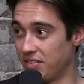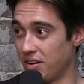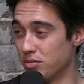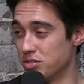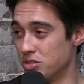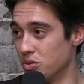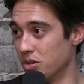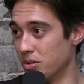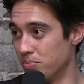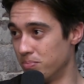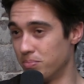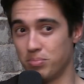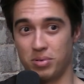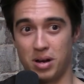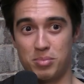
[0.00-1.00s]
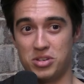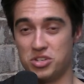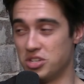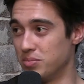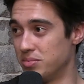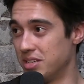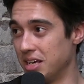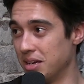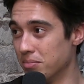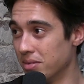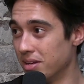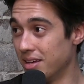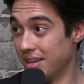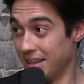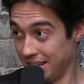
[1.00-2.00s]
If I was doing a premiership
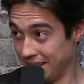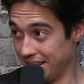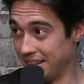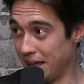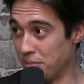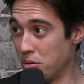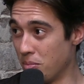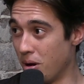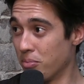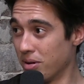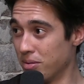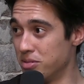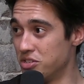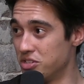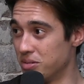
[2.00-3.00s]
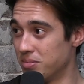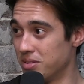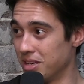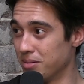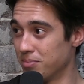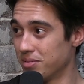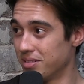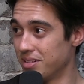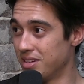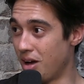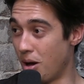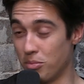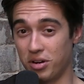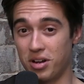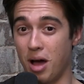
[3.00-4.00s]
tip, they'd be my premiership tip.
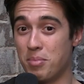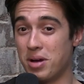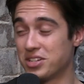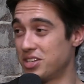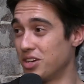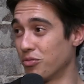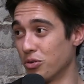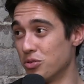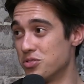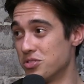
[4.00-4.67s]
I'm actually a